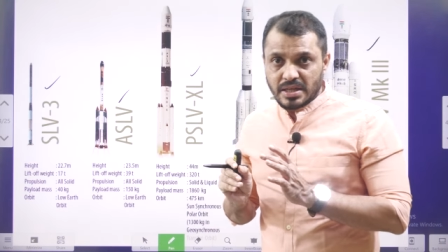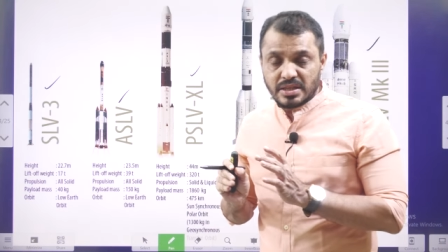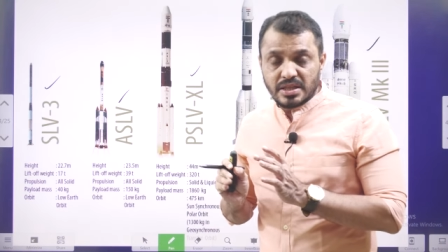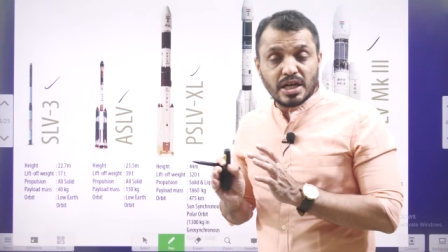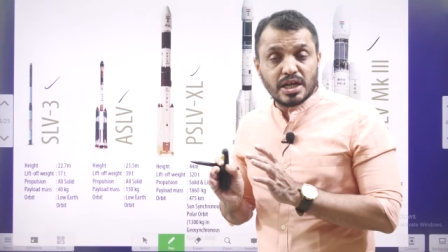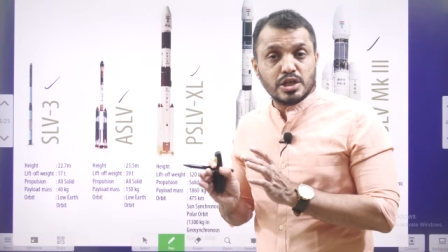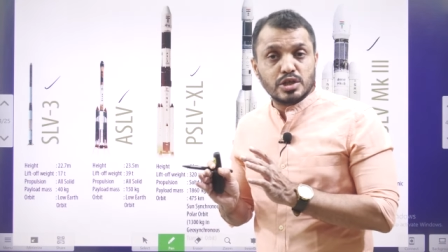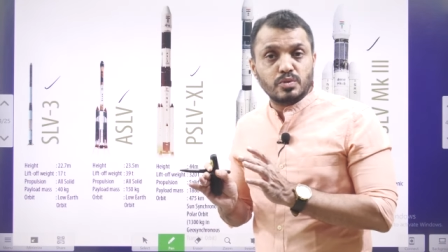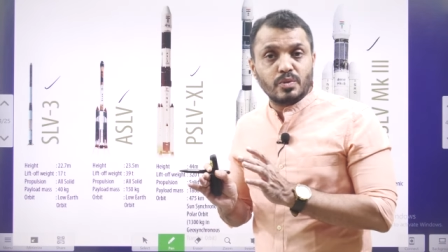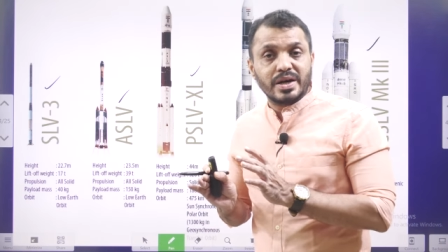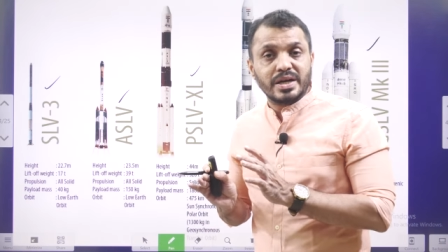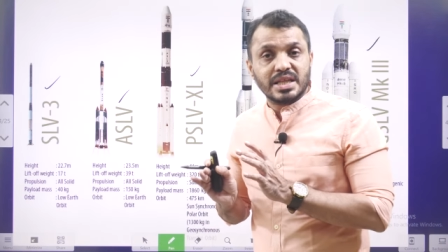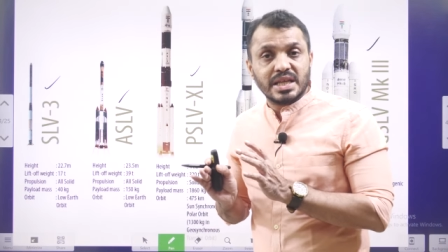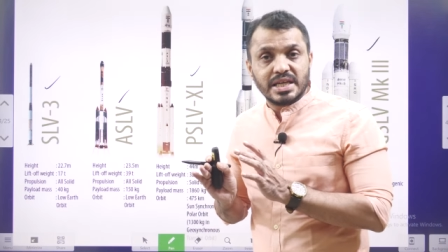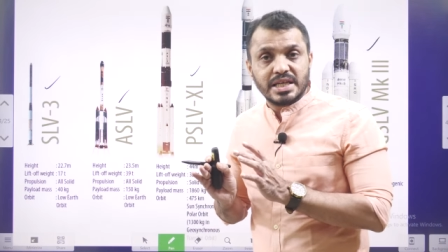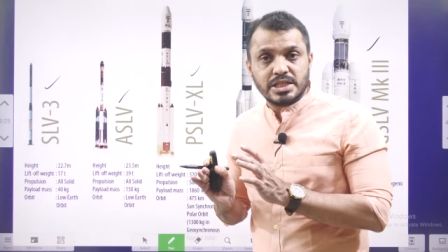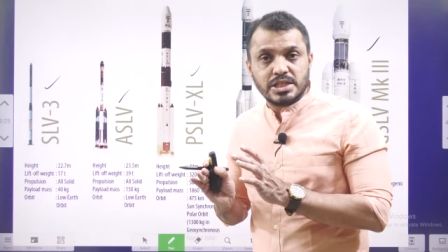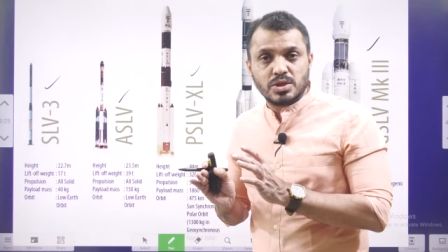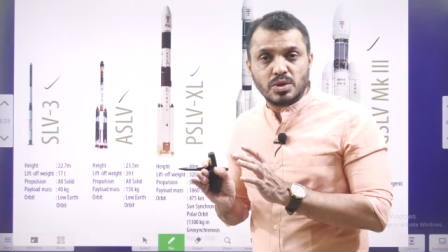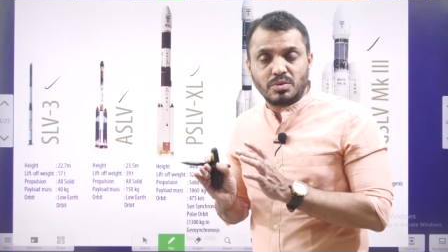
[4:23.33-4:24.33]
That is what the
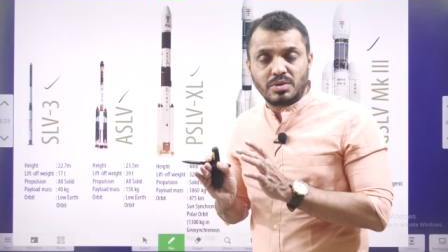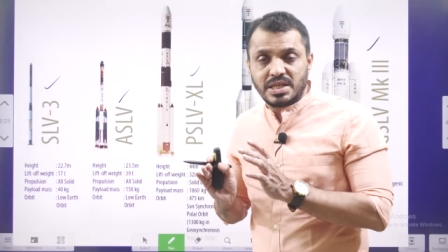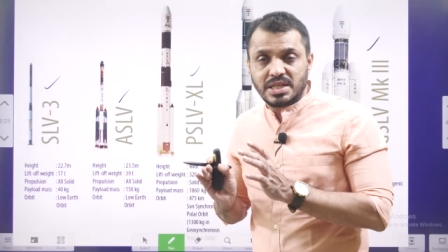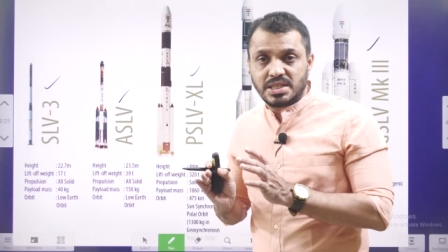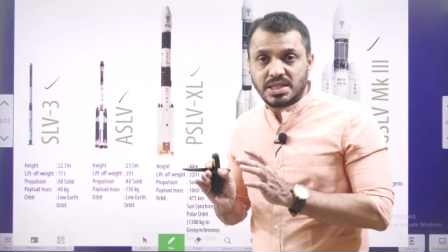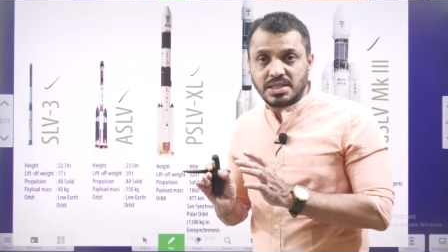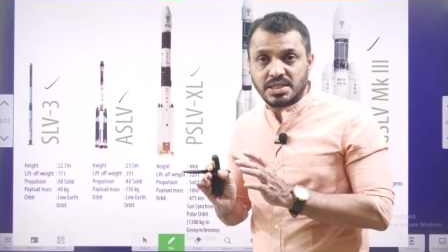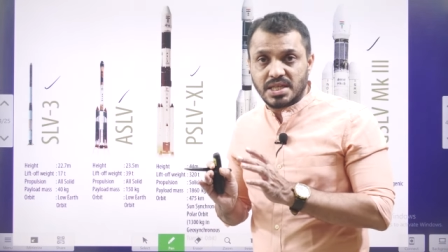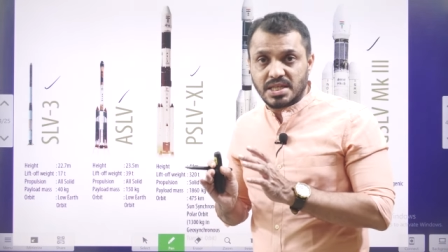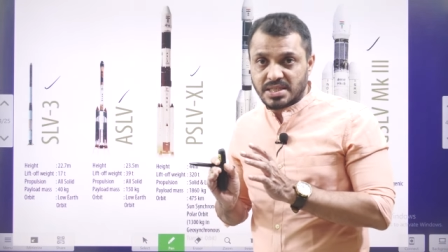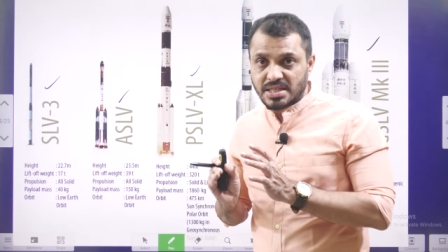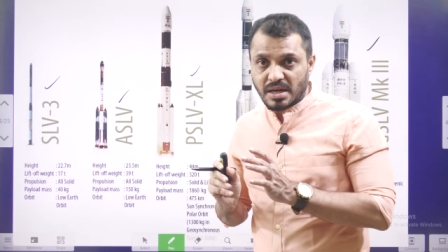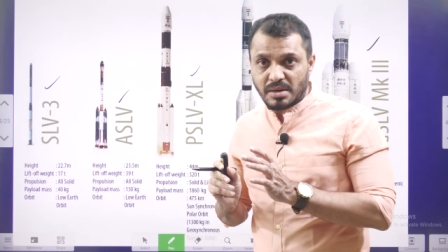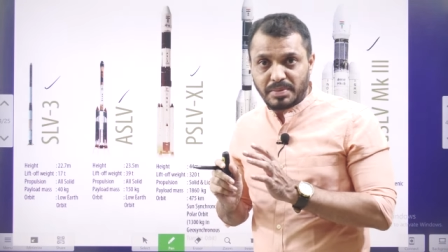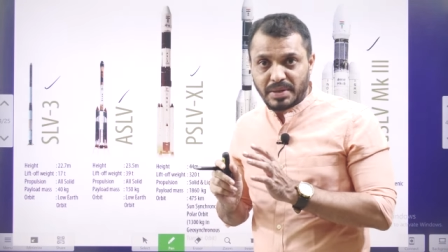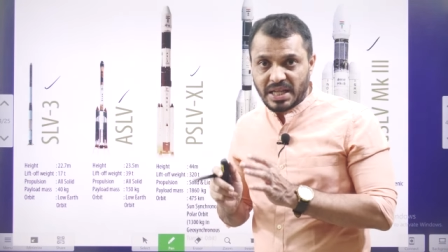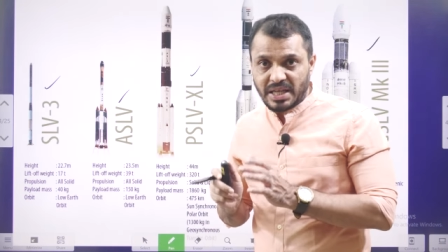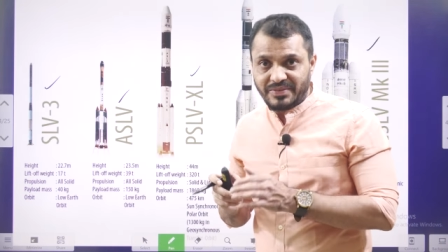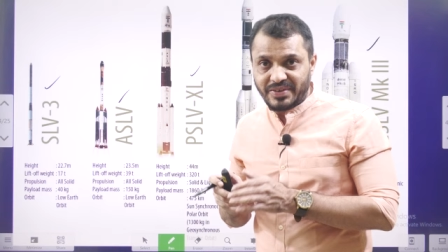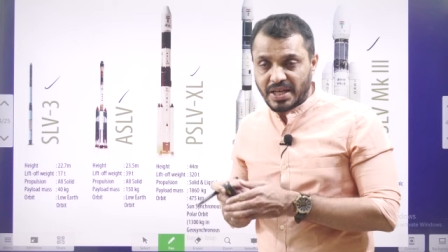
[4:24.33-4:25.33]
ISRO researchers are
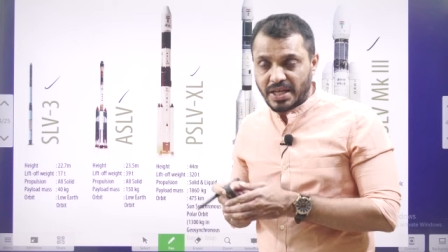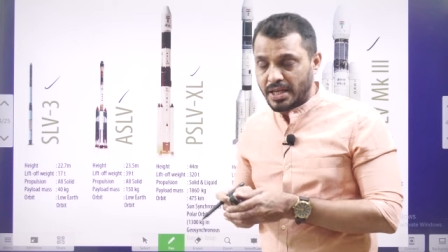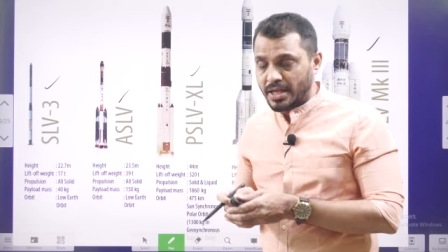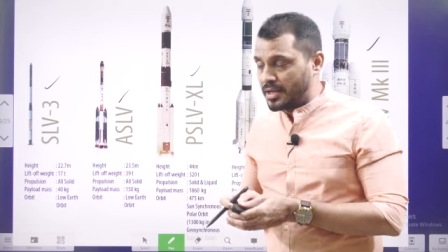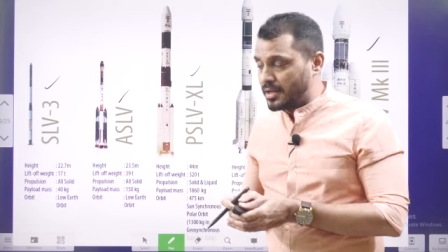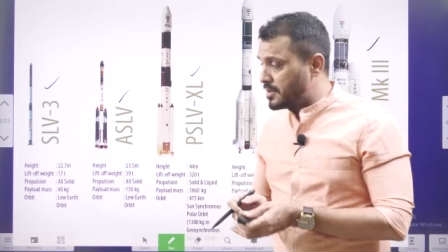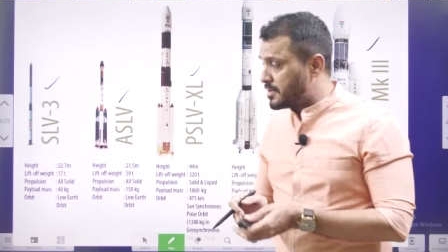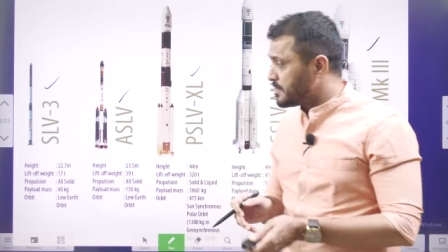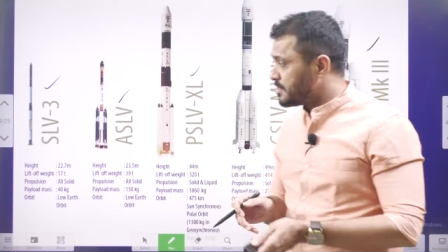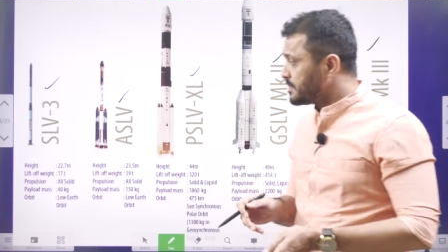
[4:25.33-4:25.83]
believing in.